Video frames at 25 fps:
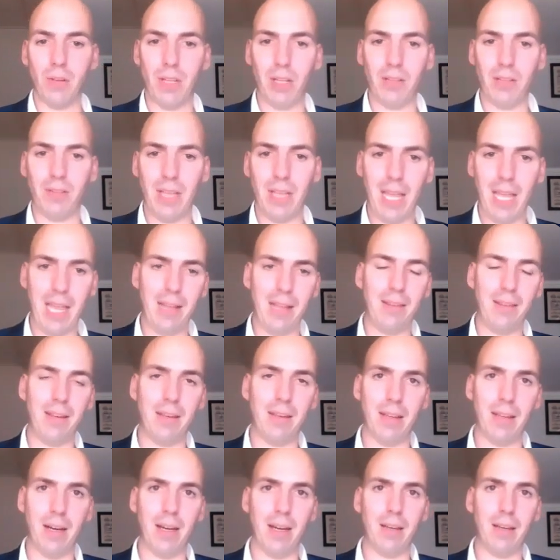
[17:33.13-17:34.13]
so that's
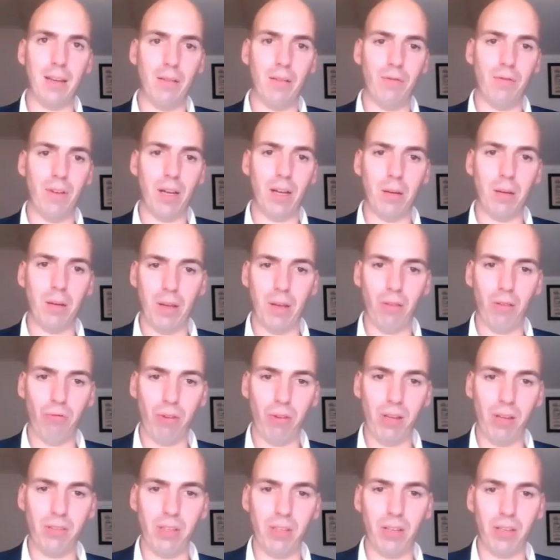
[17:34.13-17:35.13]
89 divided by
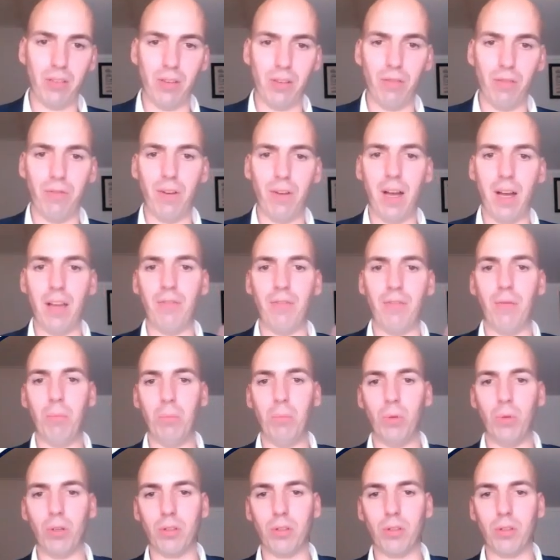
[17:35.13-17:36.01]
365